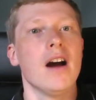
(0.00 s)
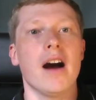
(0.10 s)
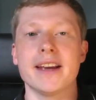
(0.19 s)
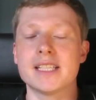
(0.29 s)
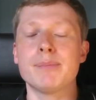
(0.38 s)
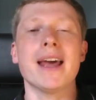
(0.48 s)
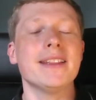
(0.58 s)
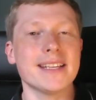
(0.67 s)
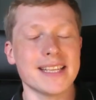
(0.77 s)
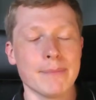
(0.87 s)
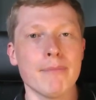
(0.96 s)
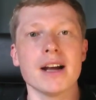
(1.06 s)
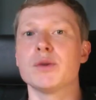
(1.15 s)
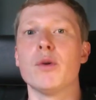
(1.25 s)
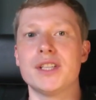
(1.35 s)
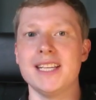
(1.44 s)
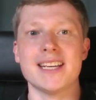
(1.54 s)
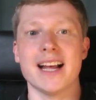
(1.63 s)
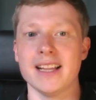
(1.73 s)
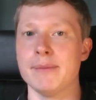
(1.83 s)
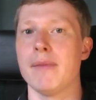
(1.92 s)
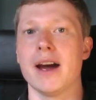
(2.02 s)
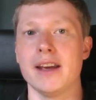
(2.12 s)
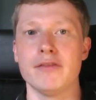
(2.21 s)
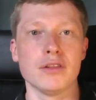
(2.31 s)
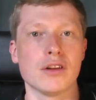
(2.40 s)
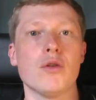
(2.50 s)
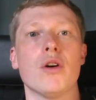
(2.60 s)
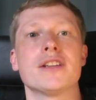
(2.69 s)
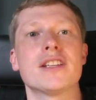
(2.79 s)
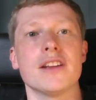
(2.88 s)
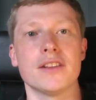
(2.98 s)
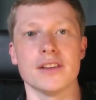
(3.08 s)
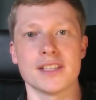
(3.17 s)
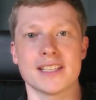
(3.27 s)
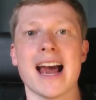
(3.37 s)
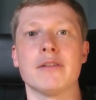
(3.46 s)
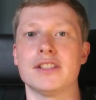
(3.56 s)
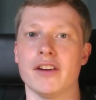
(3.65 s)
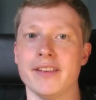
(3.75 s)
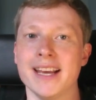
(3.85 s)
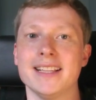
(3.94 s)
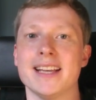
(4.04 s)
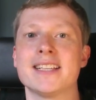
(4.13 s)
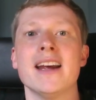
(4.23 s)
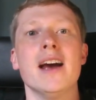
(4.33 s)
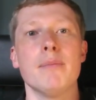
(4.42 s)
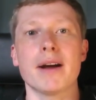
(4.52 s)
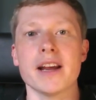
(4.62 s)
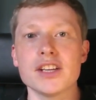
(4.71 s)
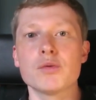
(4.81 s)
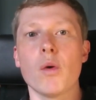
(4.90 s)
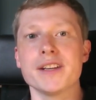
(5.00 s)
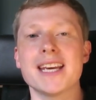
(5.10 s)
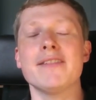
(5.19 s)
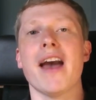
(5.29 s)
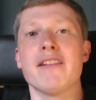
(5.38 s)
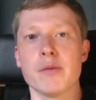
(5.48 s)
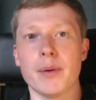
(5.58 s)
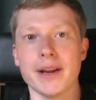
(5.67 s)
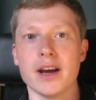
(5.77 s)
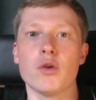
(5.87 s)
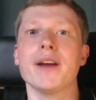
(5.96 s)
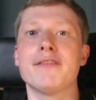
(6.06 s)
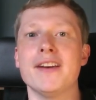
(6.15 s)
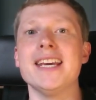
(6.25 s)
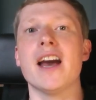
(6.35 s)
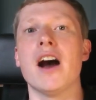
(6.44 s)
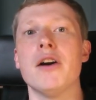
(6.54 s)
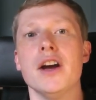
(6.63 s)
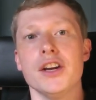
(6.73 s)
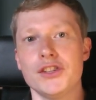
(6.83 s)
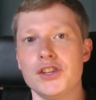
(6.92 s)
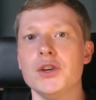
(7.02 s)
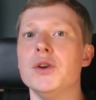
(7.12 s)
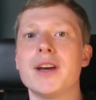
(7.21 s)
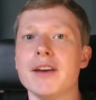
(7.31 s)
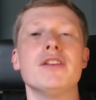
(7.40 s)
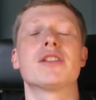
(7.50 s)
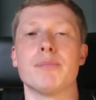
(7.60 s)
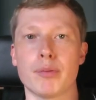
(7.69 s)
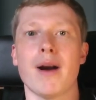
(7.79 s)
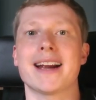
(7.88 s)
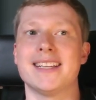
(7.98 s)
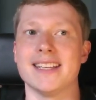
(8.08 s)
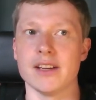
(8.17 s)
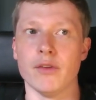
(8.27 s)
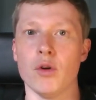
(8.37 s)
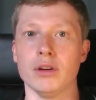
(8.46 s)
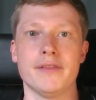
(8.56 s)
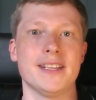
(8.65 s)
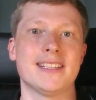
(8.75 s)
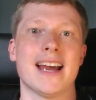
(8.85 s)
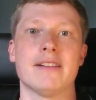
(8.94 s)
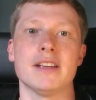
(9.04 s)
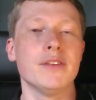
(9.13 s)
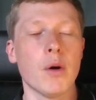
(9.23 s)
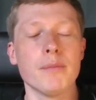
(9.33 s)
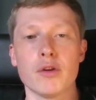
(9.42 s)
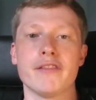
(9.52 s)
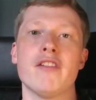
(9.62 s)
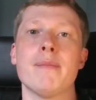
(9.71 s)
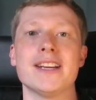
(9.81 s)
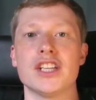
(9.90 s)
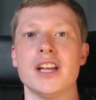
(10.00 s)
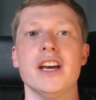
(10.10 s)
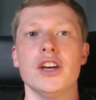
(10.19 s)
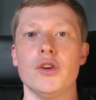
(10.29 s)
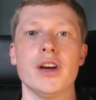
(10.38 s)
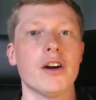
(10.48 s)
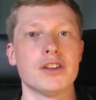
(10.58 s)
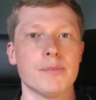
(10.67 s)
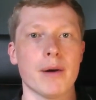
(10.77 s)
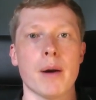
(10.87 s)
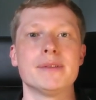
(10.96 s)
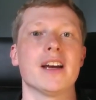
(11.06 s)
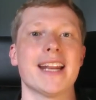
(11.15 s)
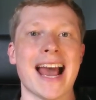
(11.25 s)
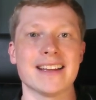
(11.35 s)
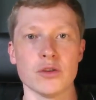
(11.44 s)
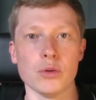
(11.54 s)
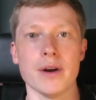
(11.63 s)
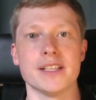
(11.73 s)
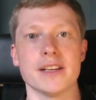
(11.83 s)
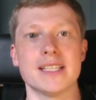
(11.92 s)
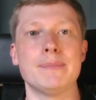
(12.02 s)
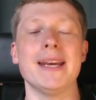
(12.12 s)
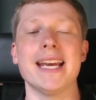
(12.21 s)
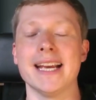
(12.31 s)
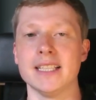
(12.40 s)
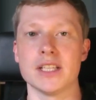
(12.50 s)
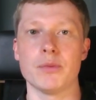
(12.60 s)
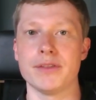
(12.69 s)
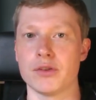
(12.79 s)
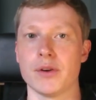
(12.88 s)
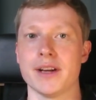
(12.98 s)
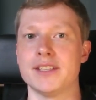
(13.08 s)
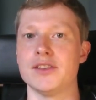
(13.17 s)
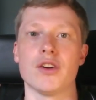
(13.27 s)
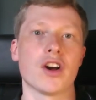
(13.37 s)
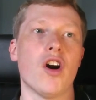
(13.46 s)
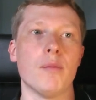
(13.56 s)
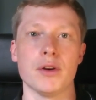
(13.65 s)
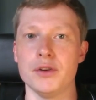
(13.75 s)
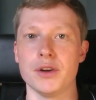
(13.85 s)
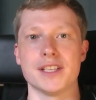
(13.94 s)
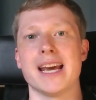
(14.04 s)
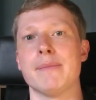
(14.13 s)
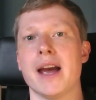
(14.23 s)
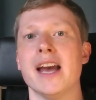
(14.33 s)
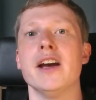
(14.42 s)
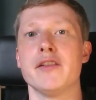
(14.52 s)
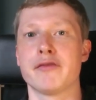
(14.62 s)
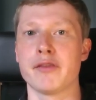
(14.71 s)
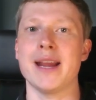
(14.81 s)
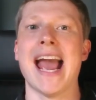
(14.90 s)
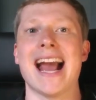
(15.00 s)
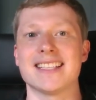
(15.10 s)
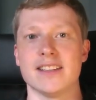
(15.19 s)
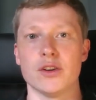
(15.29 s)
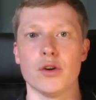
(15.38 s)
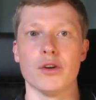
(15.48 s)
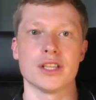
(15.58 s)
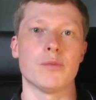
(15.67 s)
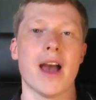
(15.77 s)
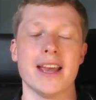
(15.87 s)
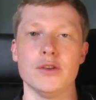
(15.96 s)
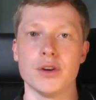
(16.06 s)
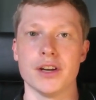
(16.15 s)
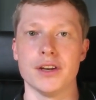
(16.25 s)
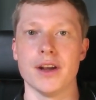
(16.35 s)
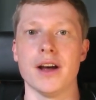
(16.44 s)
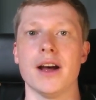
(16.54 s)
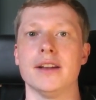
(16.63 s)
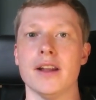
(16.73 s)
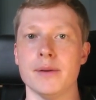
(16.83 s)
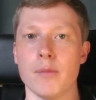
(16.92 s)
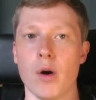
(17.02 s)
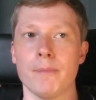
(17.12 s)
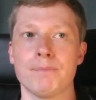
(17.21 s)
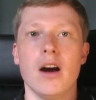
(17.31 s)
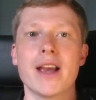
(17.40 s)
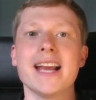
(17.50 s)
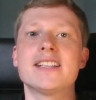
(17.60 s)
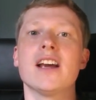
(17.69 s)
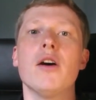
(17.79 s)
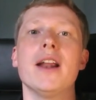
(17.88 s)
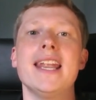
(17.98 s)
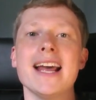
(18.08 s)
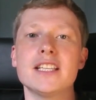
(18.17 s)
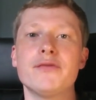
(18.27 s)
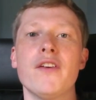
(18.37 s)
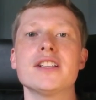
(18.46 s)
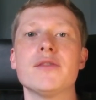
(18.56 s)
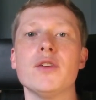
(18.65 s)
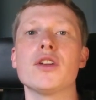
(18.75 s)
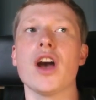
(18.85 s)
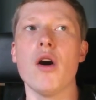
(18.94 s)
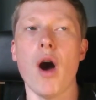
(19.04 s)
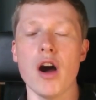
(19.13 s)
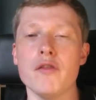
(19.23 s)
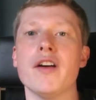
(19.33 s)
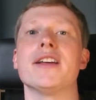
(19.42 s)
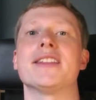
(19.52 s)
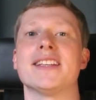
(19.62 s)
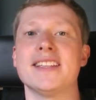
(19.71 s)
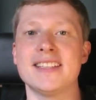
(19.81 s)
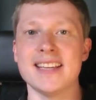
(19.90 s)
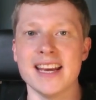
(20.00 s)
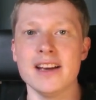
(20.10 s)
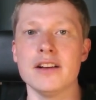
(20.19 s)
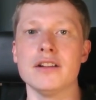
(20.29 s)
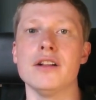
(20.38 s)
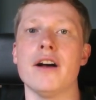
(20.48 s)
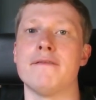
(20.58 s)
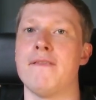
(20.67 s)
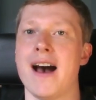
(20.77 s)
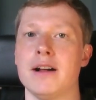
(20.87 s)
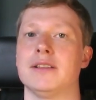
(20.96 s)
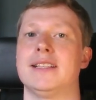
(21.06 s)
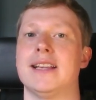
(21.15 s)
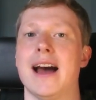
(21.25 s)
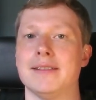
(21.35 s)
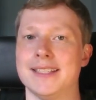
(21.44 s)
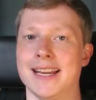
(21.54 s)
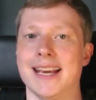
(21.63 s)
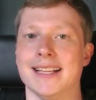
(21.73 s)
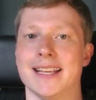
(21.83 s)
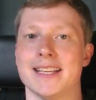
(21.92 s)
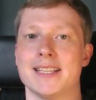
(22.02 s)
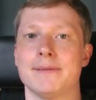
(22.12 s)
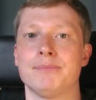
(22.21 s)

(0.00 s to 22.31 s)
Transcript: I explain this in much more detail in my full course, The Sounds of English, but I just want to give everybody a quick video to give you some practice of all of these sounds. If you want more information, you can go to my website, as always, speakenglishwithchris.com, or you can take my free accent course where you can learn more. Okay, so let's first of all go over the single vowel sounds in English.